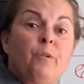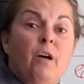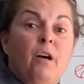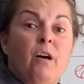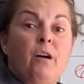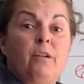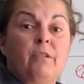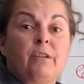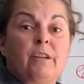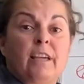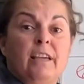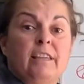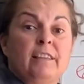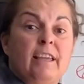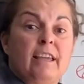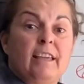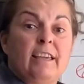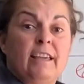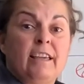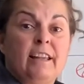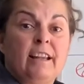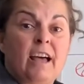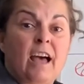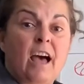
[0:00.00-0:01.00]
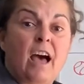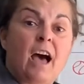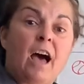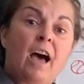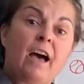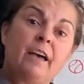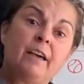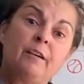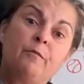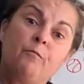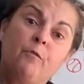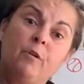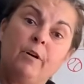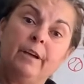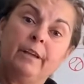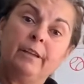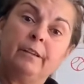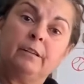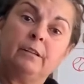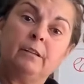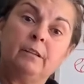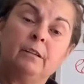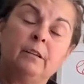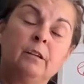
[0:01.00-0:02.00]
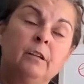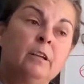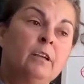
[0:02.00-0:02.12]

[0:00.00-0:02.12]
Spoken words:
ball, can they hit a high one?